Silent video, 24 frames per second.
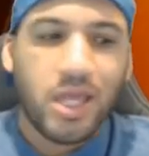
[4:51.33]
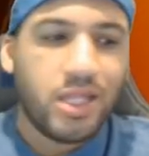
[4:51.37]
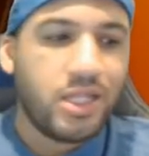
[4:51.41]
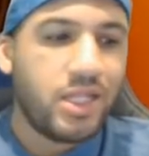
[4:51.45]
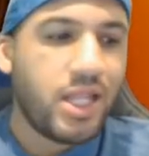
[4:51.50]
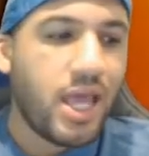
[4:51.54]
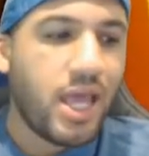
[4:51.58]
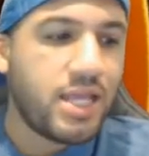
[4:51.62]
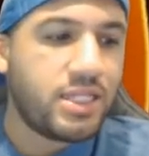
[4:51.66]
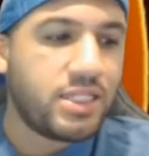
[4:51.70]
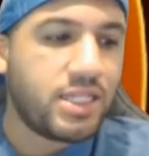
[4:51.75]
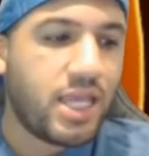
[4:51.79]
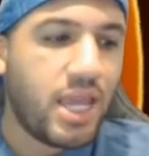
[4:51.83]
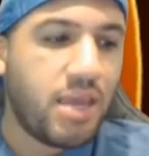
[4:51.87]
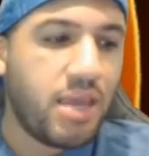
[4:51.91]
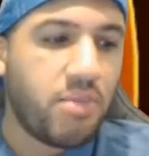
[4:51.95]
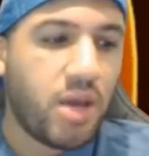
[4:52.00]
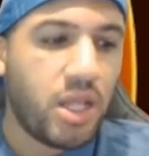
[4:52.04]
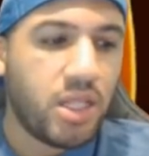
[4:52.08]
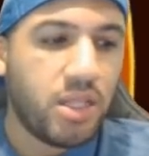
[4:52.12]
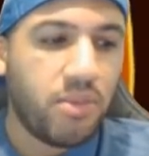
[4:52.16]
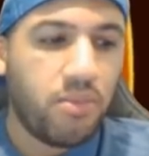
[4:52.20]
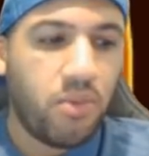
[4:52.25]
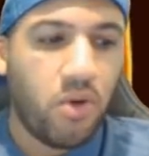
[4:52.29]
Last game
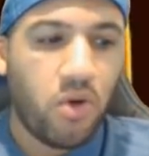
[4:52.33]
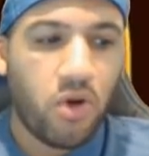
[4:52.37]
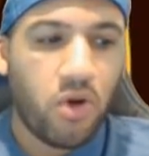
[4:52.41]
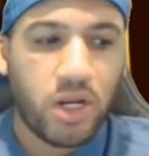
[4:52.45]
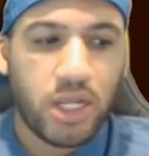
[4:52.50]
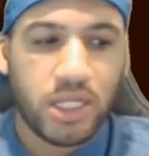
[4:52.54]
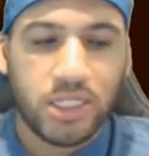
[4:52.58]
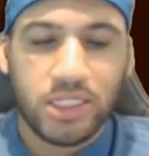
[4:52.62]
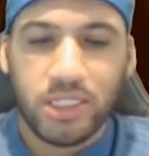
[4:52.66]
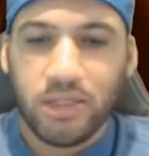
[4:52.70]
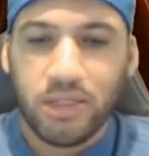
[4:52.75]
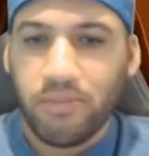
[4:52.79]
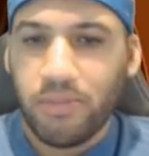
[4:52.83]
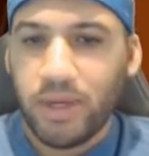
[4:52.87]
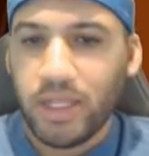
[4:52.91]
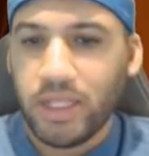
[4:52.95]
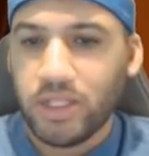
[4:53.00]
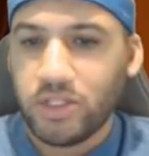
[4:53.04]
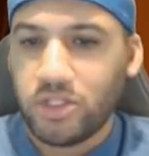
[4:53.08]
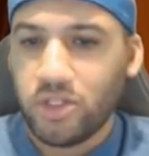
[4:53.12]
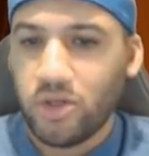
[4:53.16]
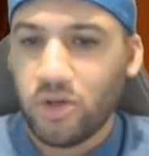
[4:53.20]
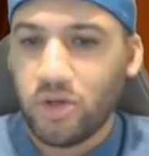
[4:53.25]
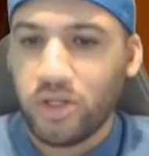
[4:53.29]
on the board is the
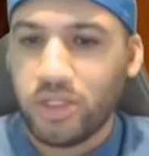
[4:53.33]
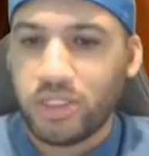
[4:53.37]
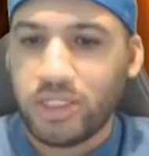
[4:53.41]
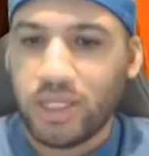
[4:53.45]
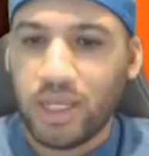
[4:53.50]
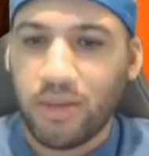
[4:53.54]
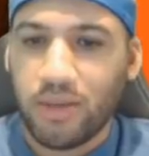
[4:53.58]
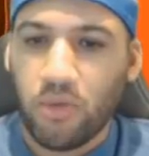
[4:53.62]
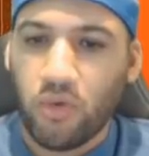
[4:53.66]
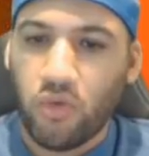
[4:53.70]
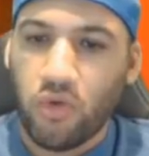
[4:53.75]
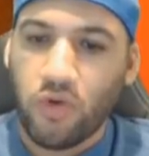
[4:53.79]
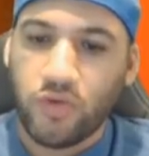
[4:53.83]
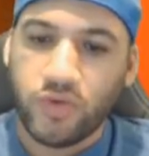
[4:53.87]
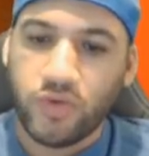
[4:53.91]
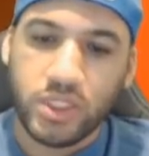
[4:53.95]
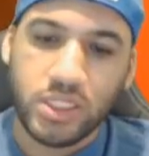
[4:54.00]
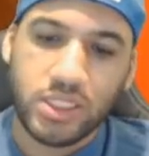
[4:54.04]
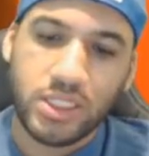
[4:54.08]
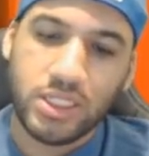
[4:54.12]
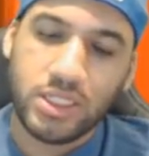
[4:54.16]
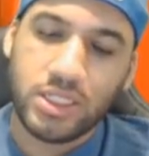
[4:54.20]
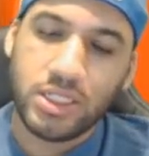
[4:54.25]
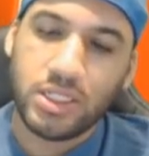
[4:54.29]
Minnesota Timberwolves.
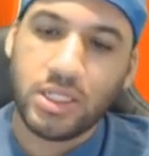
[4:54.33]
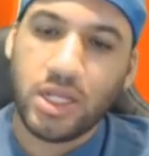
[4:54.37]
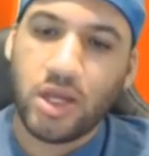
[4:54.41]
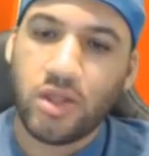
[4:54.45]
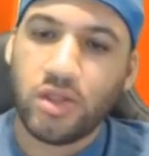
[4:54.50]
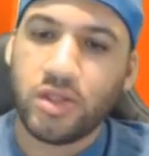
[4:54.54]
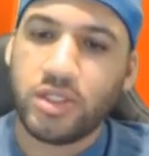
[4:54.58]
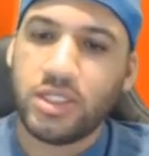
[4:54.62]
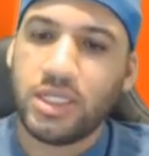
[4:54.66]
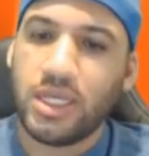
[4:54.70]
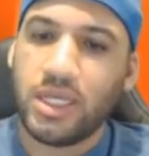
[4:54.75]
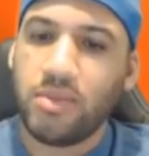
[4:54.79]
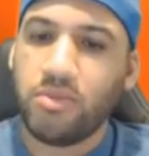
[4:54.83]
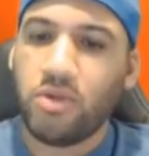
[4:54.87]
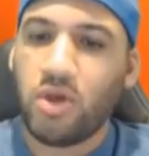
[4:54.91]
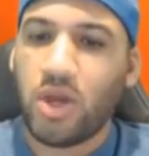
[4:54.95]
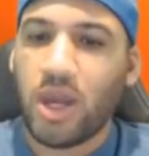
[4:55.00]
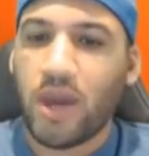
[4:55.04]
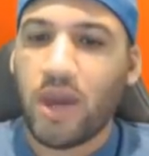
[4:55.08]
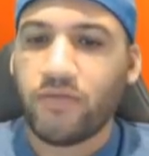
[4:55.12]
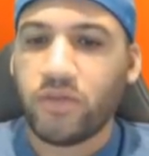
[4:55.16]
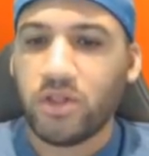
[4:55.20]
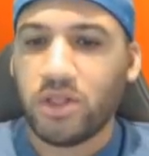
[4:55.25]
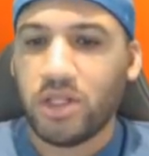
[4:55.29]
This is another team you
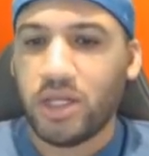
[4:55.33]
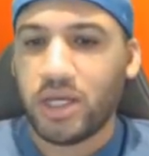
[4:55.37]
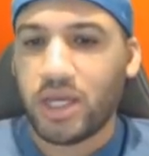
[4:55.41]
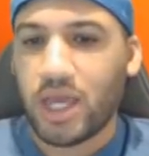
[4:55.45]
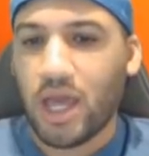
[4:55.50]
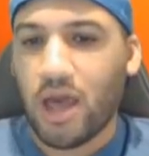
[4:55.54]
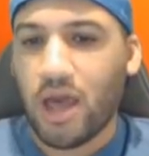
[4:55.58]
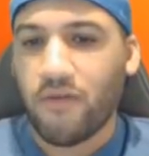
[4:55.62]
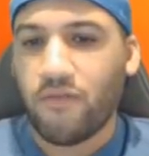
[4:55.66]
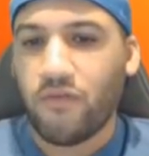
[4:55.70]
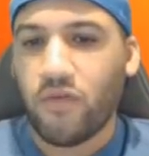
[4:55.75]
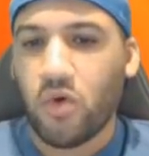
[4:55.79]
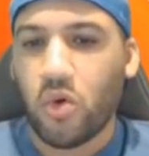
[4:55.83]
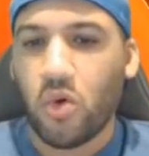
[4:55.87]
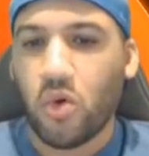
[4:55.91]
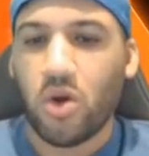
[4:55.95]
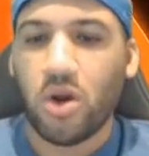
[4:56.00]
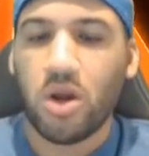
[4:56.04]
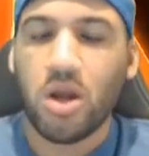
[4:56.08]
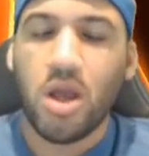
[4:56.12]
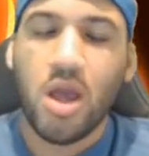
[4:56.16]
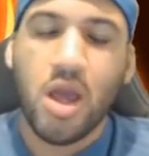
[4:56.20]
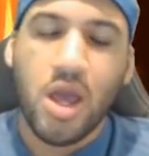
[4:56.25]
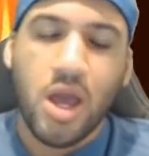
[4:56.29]
have to look out
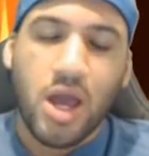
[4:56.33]
for.